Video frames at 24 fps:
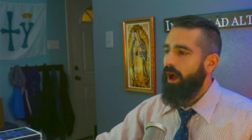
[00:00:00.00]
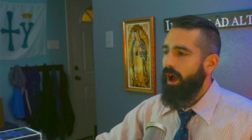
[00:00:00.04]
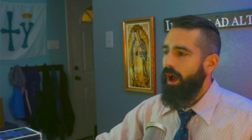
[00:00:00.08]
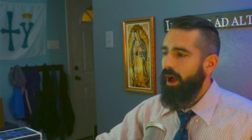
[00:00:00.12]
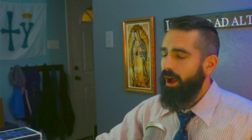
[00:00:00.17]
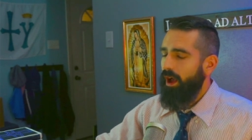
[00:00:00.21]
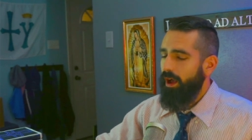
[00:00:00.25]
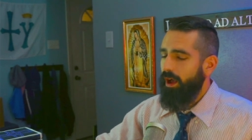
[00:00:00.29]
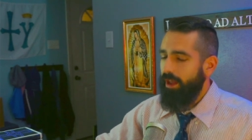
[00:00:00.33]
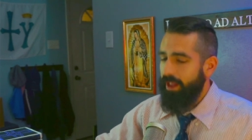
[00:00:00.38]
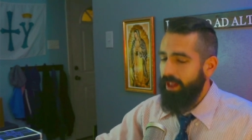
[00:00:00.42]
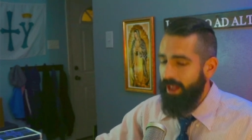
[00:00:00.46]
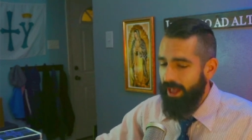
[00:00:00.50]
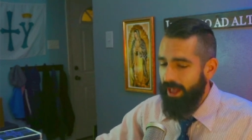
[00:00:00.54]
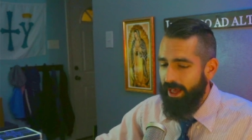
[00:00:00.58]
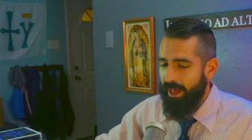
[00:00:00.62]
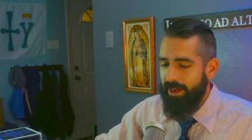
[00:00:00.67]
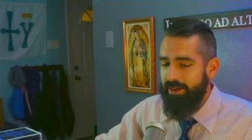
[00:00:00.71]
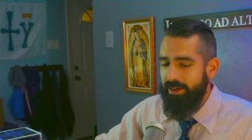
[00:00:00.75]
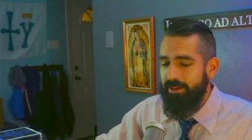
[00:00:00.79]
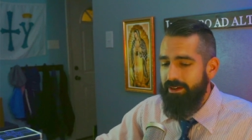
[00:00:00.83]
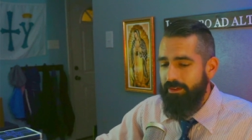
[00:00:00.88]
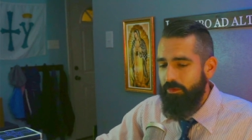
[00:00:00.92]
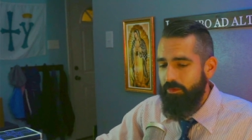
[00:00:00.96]

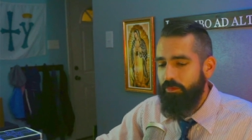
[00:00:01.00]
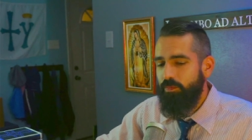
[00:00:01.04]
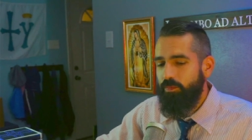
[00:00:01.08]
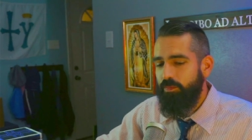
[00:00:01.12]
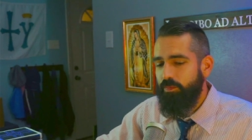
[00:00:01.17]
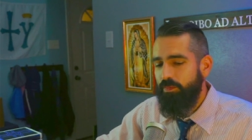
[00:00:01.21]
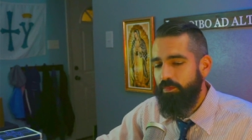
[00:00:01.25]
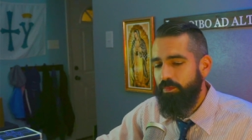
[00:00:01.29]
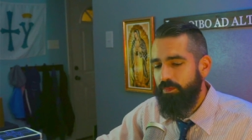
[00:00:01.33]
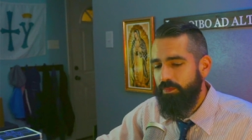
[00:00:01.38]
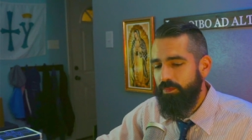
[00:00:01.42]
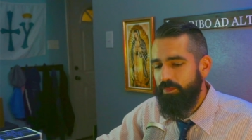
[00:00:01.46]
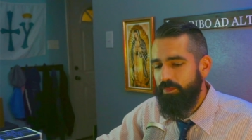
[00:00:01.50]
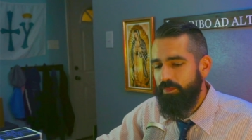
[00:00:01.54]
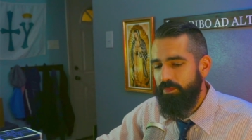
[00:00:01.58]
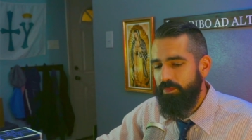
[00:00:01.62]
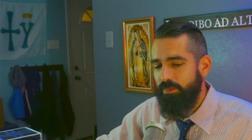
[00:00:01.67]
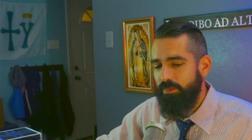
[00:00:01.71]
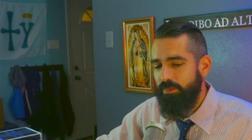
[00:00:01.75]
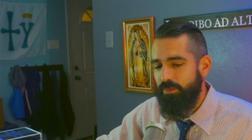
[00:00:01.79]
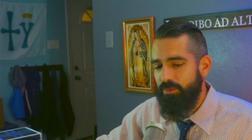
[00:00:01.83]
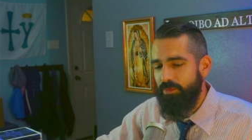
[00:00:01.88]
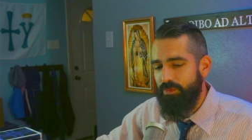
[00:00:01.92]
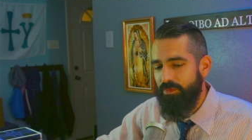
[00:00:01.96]
Again,
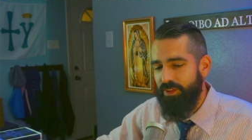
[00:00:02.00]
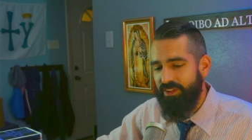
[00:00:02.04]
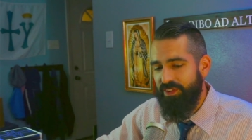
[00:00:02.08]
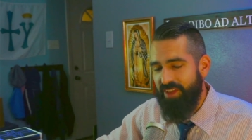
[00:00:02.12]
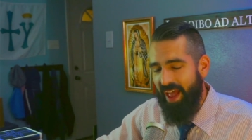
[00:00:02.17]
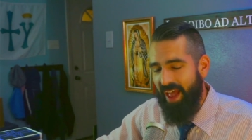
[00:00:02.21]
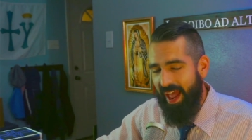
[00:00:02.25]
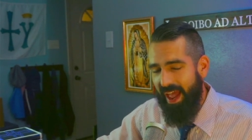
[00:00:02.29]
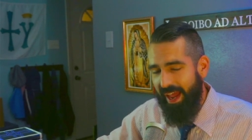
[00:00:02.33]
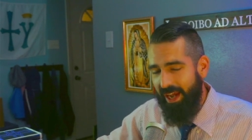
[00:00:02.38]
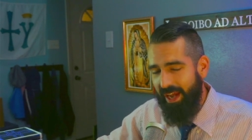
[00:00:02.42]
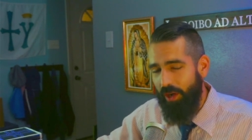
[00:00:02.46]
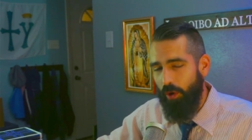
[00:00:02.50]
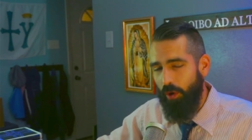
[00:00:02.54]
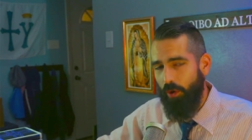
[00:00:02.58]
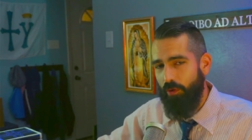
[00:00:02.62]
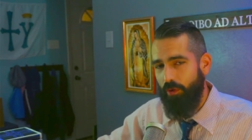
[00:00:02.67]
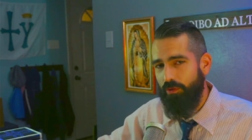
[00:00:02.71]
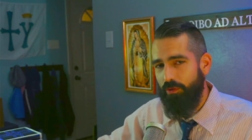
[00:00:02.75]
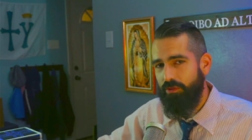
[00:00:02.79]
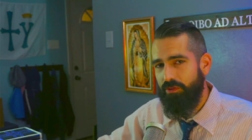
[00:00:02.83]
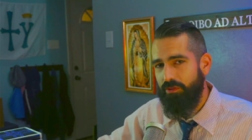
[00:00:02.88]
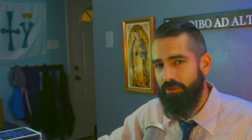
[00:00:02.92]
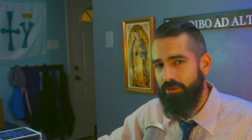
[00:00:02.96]
this
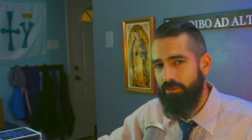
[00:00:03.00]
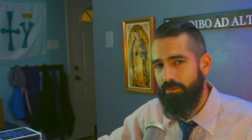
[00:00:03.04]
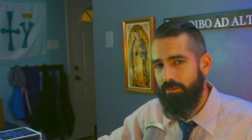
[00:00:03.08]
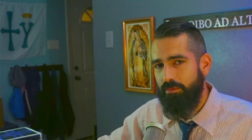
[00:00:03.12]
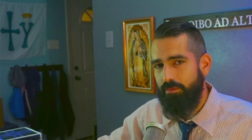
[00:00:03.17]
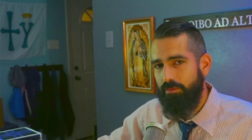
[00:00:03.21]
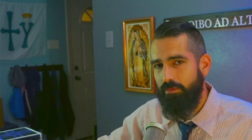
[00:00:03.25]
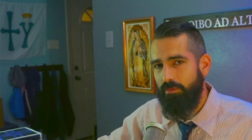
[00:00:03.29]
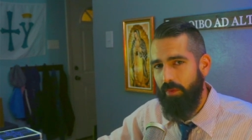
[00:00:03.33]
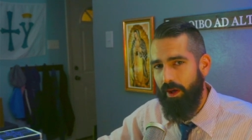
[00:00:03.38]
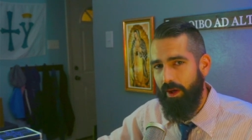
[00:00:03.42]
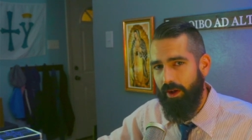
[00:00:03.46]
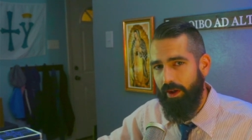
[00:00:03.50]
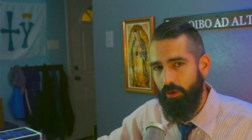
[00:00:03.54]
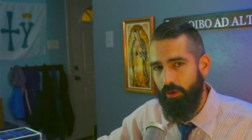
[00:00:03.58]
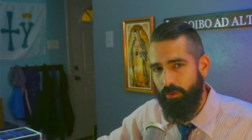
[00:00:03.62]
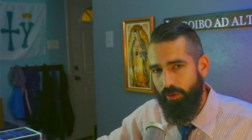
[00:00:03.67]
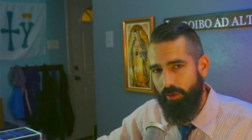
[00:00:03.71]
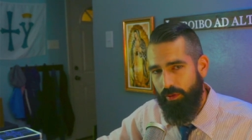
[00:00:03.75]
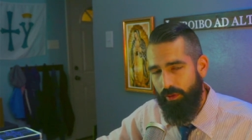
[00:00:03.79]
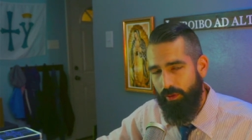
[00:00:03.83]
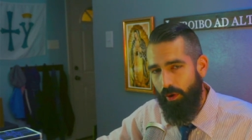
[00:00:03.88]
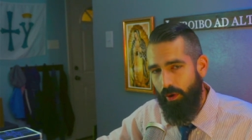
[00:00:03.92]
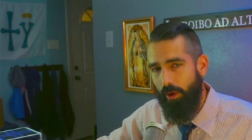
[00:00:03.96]
angers Michael
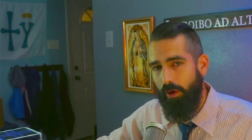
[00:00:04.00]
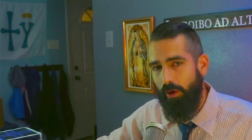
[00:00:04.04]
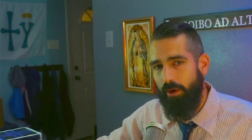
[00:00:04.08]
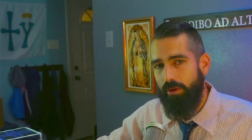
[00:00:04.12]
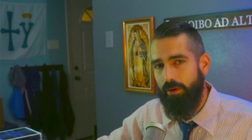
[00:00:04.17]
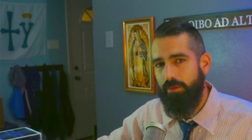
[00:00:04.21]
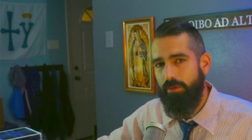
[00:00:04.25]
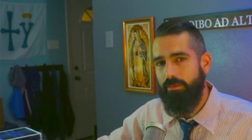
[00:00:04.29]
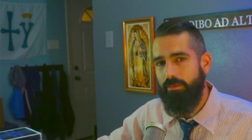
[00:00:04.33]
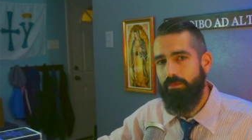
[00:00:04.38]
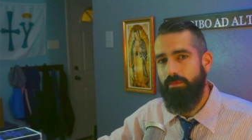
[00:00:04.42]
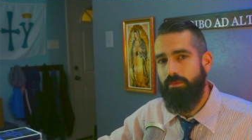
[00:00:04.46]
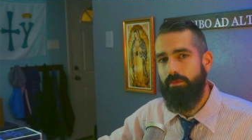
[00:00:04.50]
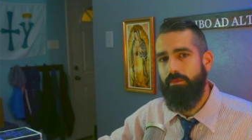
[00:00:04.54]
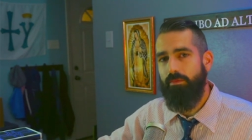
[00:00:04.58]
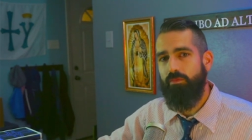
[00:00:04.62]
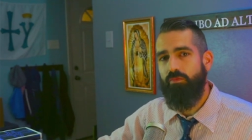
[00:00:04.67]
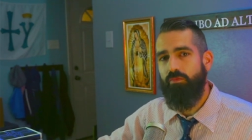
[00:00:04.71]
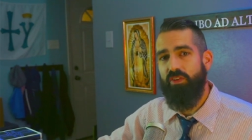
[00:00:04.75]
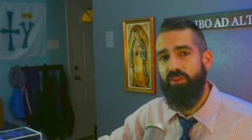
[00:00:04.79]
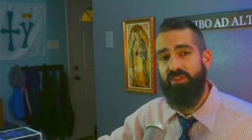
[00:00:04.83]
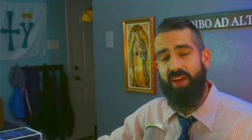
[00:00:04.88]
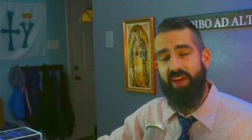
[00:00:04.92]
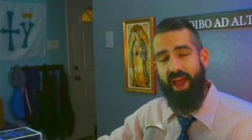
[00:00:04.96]
III.
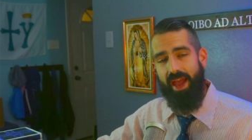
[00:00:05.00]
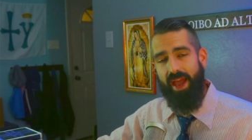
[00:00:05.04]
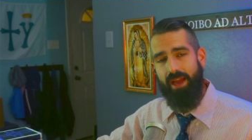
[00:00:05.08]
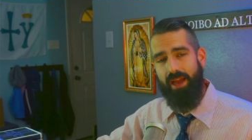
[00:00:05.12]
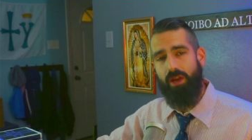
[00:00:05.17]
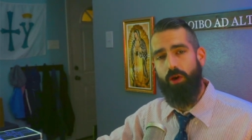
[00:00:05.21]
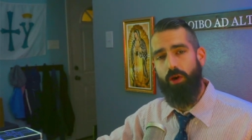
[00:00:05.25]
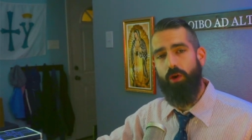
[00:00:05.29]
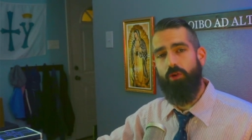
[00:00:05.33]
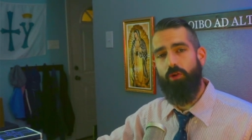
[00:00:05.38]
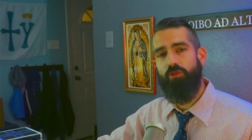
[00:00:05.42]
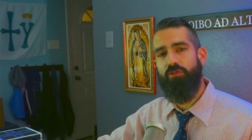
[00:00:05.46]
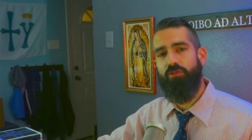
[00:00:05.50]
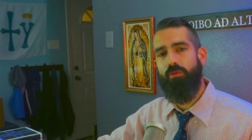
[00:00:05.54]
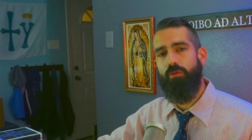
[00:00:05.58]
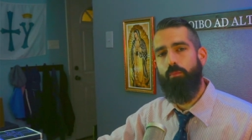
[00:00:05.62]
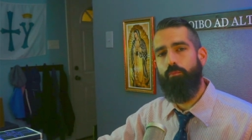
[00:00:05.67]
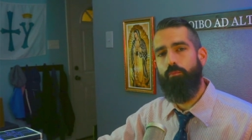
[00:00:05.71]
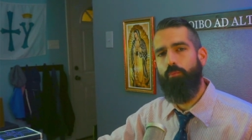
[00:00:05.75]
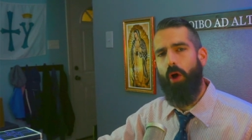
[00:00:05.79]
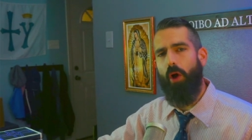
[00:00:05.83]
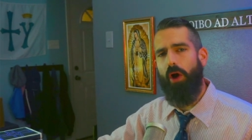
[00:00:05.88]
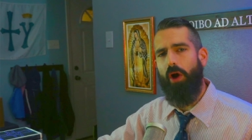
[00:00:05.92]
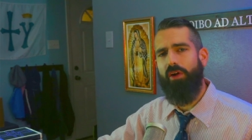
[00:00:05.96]
This angers
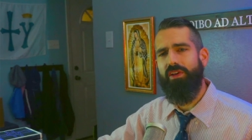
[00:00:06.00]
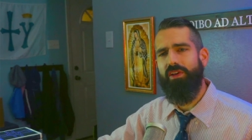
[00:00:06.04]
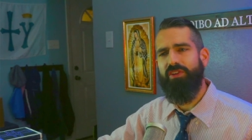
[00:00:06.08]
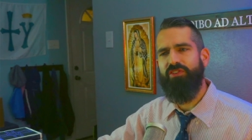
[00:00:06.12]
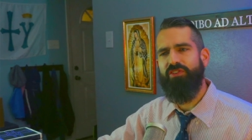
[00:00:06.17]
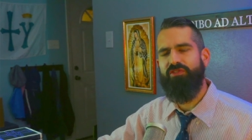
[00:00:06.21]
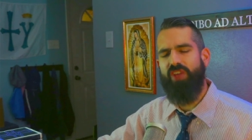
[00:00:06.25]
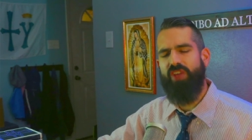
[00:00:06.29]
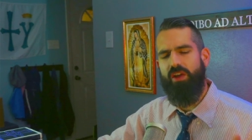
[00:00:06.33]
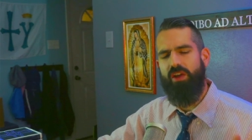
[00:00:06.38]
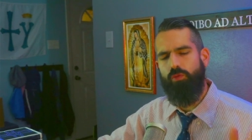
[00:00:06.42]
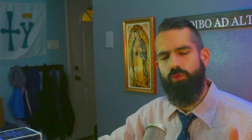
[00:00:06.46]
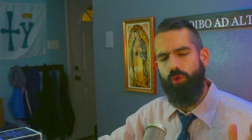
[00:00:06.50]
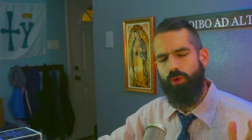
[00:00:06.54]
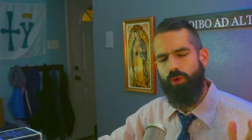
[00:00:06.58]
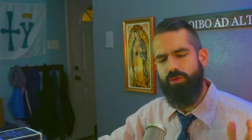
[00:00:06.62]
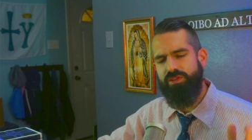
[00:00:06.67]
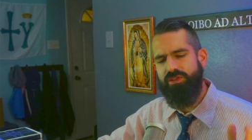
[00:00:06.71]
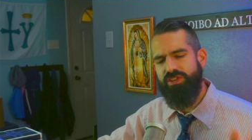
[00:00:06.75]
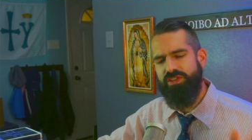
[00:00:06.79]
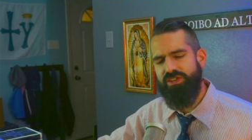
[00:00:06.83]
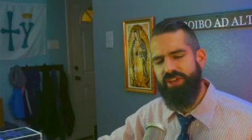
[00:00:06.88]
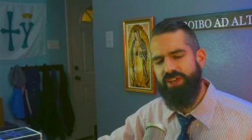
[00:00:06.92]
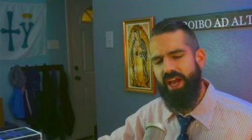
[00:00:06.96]
Bardas. They won't
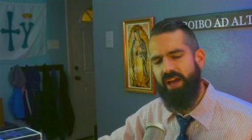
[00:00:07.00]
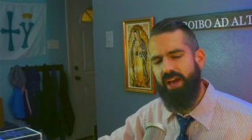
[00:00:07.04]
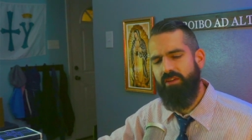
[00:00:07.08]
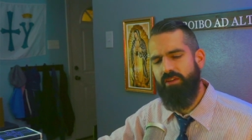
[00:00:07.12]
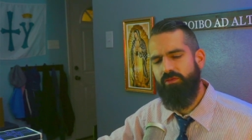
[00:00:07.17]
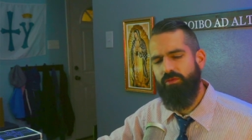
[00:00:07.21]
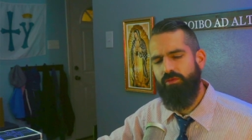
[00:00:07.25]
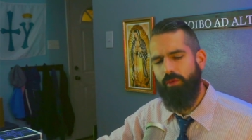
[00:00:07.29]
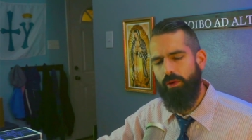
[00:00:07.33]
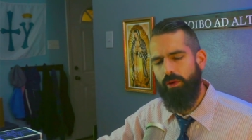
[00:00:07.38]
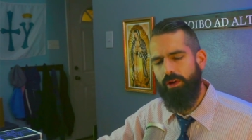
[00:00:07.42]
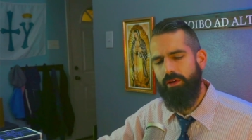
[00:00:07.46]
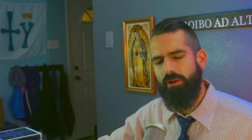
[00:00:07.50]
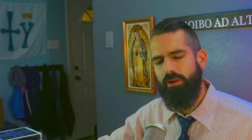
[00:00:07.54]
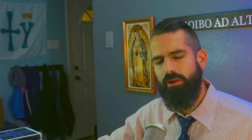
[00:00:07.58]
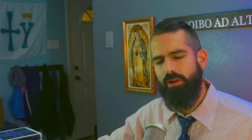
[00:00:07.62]
stand for it.